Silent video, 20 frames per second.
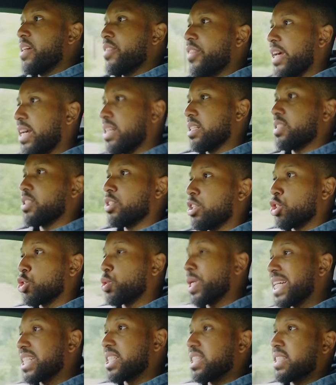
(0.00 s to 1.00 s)
that the
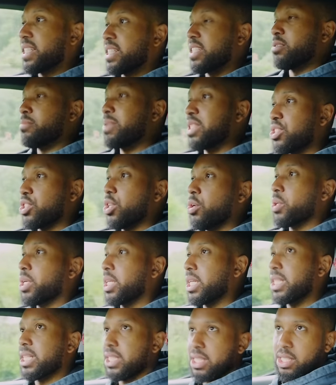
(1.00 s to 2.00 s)
traction system is so
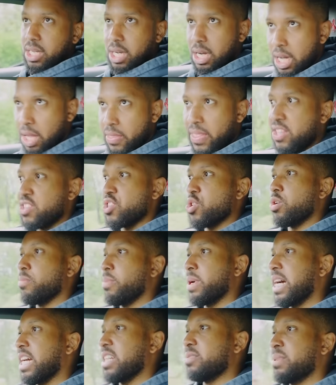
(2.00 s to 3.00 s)
good in this car, there's no one
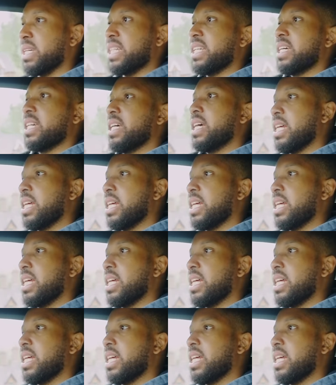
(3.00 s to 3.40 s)
behind me.